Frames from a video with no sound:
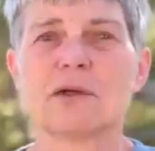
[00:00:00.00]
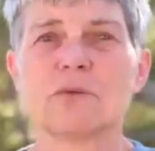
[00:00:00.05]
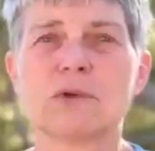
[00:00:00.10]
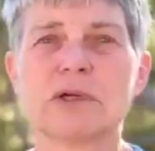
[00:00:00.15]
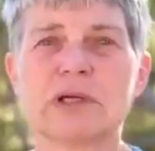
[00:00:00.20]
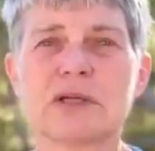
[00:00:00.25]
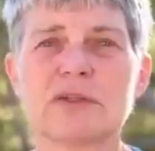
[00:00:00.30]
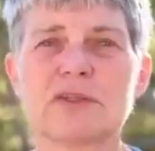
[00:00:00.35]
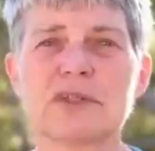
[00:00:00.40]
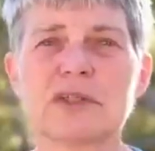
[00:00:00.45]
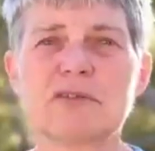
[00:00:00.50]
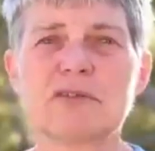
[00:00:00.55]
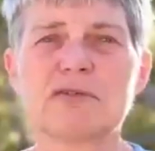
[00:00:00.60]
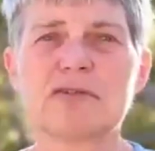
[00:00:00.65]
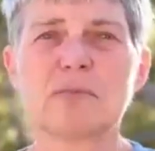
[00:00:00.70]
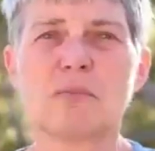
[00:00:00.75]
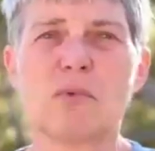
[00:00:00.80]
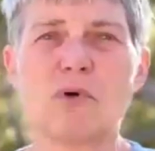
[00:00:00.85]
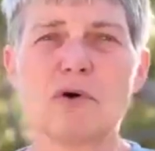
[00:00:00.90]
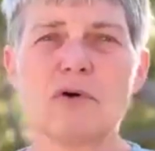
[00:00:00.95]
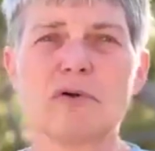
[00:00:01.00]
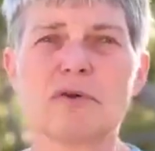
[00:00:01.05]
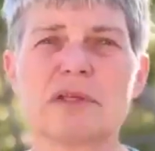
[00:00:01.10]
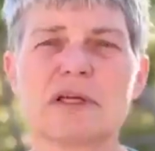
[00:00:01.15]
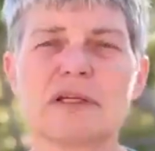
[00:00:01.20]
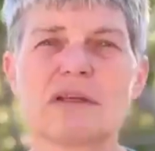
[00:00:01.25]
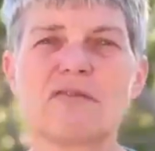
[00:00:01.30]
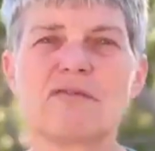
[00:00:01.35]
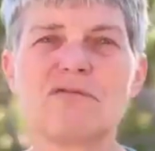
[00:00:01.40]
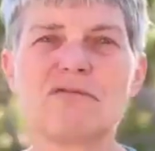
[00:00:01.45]
We received more
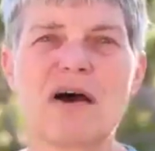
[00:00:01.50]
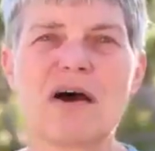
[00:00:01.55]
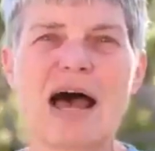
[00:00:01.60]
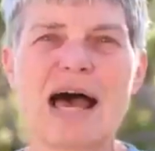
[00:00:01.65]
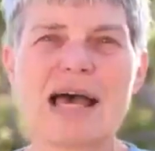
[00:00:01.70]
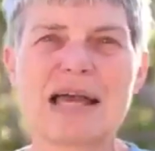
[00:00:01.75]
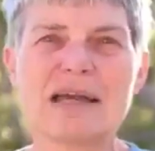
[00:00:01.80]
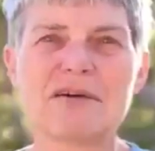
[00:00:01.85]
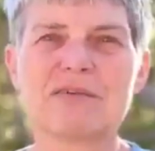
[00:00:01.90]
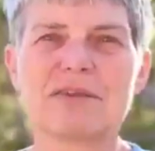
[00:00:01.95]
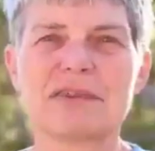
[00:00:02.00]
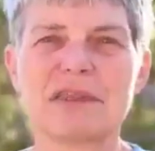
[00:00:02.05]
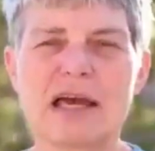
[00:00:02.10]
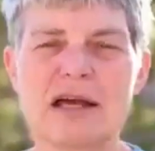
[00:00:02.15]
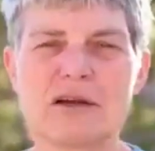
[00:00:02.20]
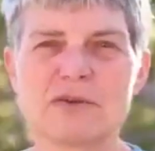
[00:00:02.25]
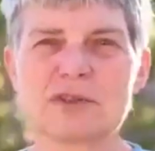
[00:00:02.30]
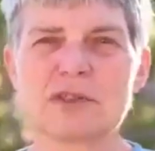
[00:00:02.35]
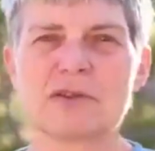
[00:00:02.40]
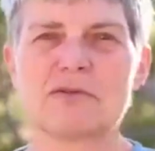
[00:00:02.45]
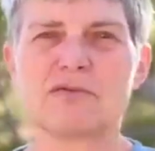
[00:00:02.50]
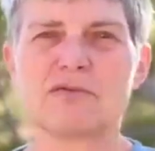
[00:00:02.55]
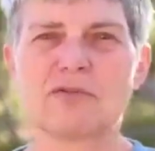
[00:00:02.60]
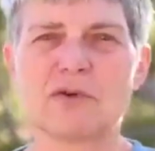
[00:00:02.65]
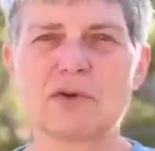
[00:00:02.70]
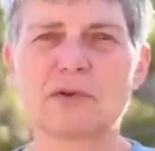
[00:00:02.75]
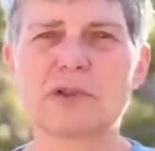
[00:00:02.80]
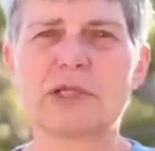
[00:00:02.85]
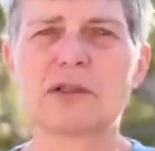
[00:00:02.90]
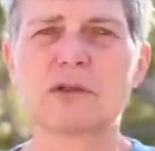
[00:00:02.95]
than 5,000
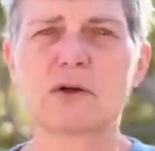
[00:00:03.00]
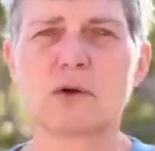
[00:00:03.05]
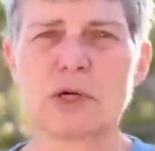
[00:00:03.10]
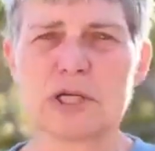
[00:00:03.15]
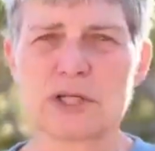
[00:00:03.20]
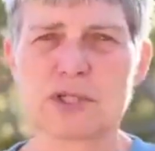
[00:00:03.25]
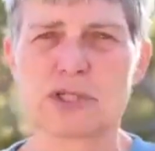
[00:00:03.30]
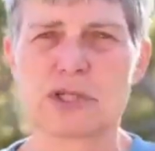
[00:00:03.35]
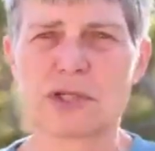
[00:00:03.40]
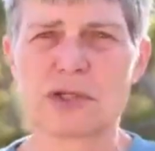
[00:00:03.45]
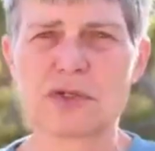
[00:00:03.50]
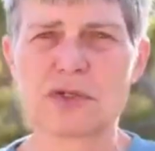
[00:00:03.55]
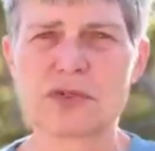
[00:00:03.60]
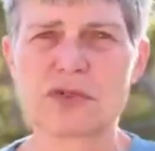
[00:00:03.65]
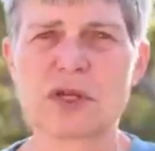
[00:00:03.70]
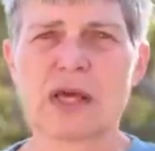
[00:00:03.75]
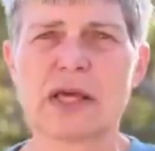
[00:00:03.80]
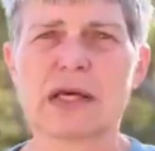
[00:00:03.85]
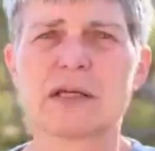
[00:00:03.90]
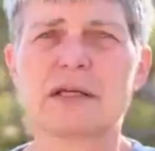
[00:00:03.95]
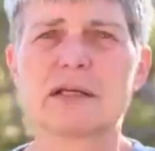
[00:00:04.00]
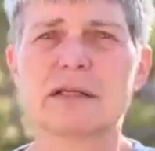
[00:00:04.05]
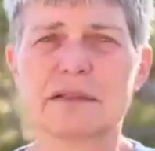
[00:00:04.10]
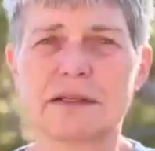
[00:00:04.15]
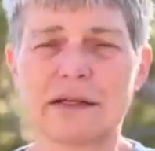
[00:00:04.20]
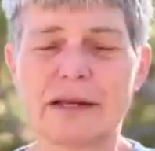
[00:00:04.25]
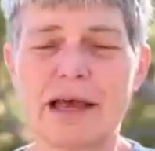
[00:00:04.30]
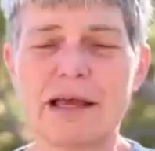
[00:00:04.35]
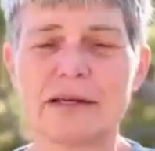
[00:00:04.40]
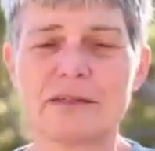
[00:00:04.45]
voter questions in
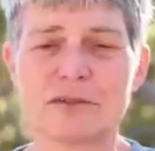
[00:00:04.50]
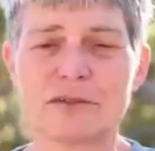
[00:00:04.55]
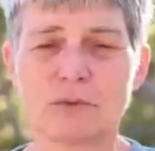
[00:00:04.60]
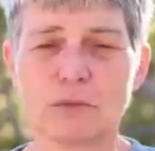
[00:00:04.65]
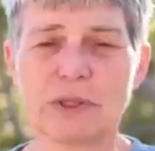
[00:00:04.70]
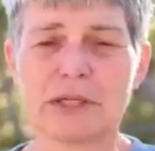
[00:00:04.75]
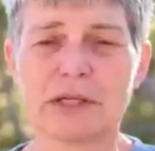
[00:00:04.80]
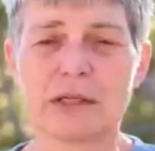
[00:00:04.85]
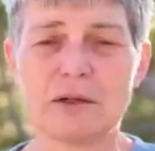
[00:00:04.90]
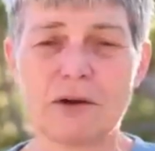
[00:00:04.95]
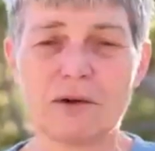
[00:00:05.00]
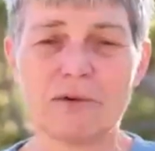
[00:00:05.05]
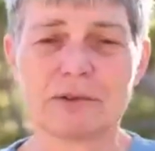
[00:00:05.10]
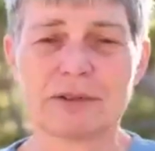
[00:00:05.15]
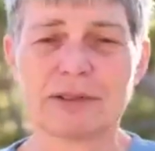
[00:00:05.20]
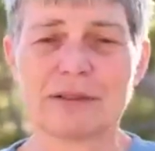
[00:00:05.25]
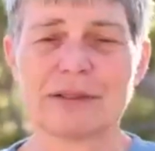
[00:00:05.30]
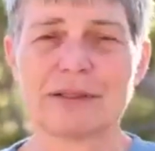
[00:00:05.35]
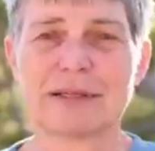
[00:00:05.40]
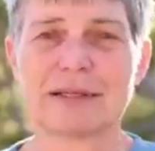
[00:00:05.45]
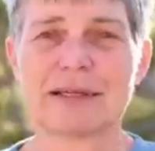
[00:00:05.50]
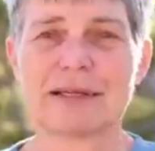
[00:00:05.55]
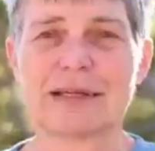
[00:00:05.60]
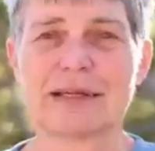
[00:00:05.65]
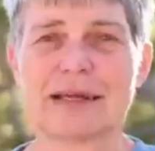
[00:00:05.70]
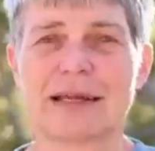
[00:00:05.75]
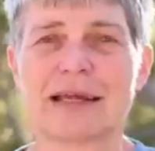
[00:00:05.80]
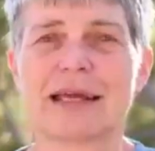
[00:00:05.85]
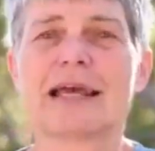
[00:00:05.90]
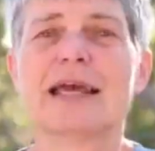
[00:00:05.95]
the last week alone
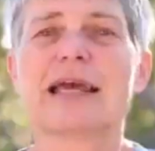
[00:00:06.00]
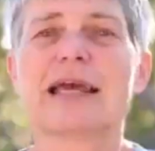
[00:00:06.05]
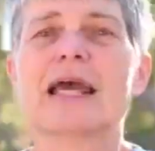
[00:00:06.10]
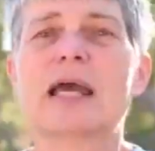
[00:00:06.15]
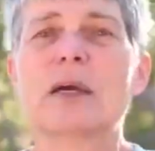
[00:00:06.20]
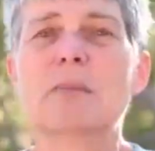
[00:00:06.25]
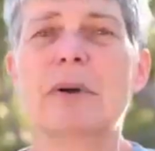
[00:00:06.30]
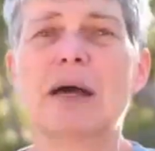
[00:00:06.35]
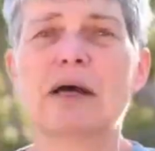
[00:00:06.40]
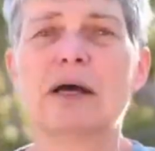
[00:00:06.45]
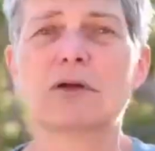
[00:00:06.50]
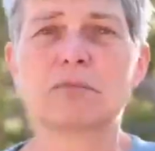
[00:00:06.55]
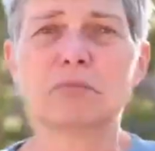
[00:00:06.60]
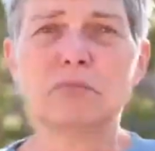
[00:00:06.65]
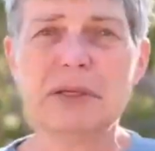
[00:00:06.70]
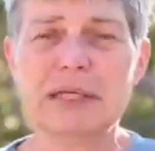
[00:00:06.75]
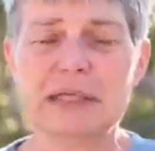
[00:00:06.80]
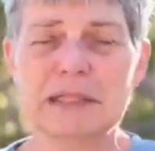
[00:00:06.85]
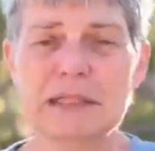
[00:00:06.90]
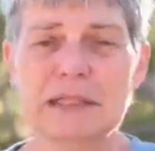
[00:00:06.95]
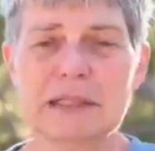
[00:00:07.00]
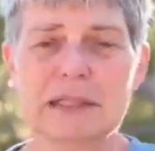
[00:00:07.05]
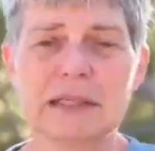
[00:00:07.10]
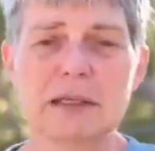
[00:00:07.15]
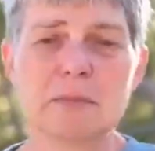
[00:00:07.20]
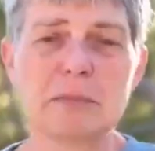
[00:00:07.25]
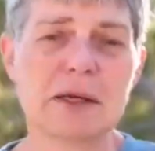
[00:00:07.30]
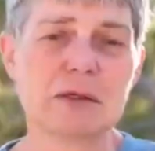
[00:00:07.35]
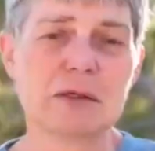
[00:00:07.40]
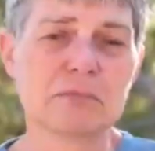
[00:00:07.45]
about me,
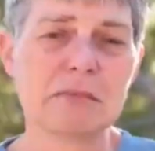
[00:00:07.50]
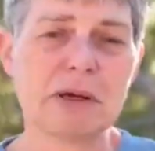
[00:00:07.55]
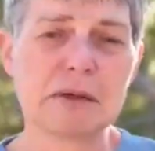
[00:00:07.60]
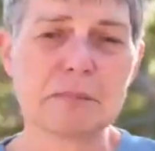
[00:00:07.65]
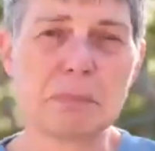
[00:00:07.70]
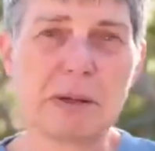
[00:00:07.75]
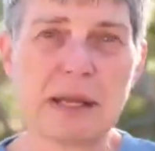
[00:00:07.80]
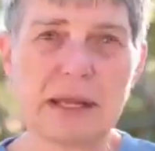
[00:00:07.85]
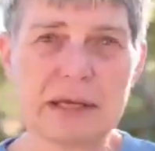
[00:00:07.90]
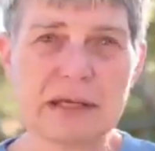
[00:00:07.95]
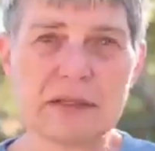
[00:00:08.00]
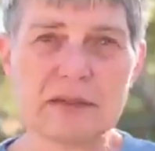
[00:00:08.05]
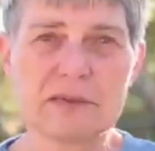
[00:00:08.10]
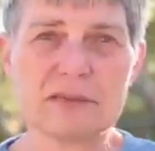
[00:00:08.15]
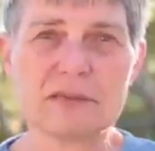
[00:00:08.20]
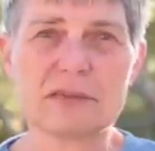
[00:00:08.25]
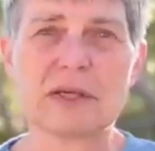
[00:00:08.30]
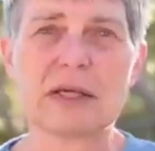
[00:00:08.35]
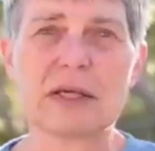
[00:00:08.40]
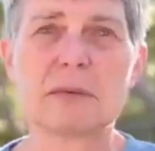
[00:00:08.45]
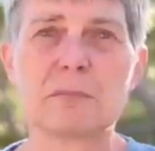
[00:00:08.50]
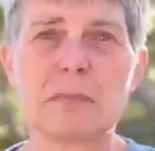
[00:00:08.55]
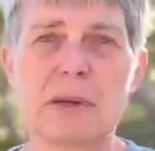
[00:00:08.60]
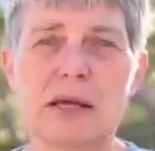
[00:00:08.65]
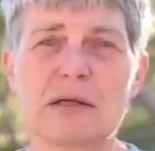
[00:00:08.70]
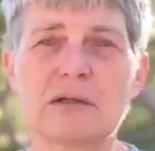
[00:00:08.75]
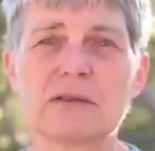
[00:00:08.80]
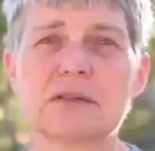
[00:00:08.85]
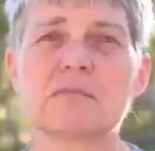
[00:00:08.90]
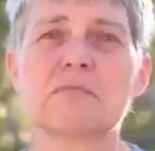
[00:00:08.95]
about my plans,
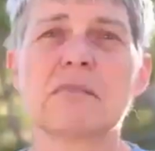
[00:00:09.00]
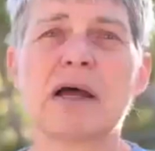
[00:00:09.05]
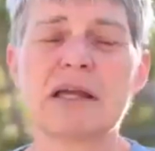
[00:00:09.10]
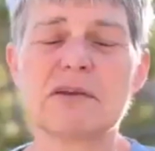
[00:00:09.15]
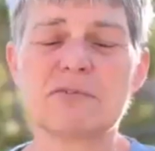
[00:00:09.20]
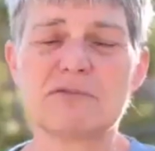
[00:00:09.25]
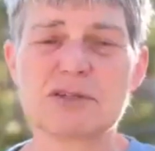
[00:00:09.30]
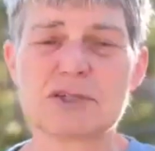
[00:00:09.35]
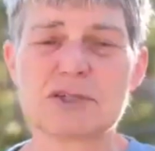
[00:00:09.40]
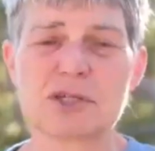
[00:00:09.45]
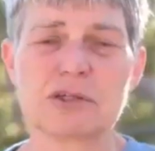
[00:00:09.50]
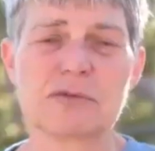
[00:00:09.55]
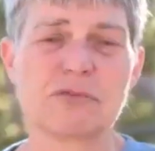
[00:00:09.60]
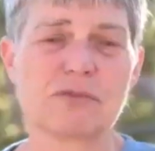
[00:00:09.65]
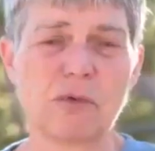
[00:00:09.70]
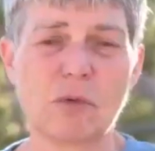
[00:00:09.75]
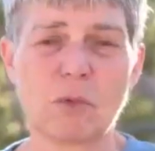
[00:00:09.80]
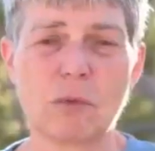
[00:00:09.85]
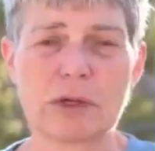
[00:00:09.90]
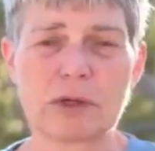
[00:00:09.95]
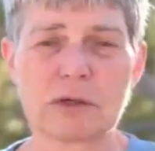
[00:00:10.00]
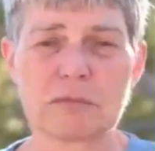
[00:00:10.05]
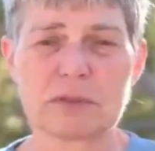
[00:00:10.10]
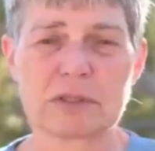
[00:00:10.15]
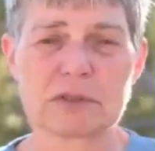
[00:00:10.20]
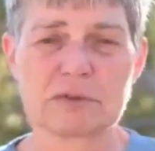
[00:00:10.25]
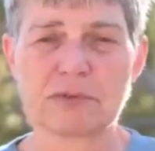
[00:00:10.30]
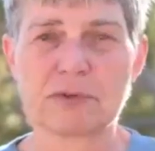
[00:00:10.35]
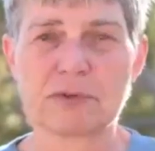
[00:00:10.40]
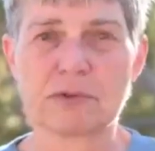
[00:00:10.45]
about my vision for
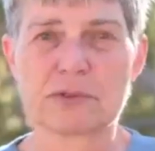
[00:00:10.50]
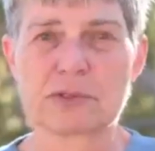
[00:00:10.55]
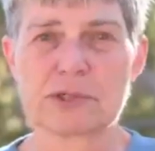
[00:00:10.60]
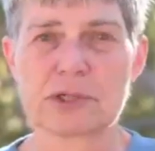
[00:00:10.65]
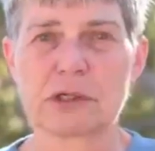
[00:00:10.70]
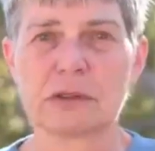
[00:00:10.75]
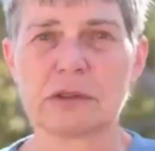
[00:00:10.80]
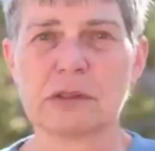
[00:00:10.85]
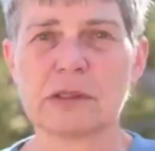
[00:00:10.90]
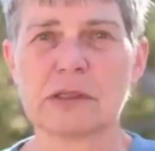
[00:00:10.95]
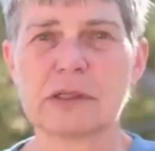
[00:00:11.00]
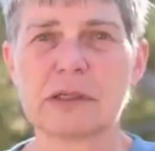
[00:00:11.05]
Wyoming's future.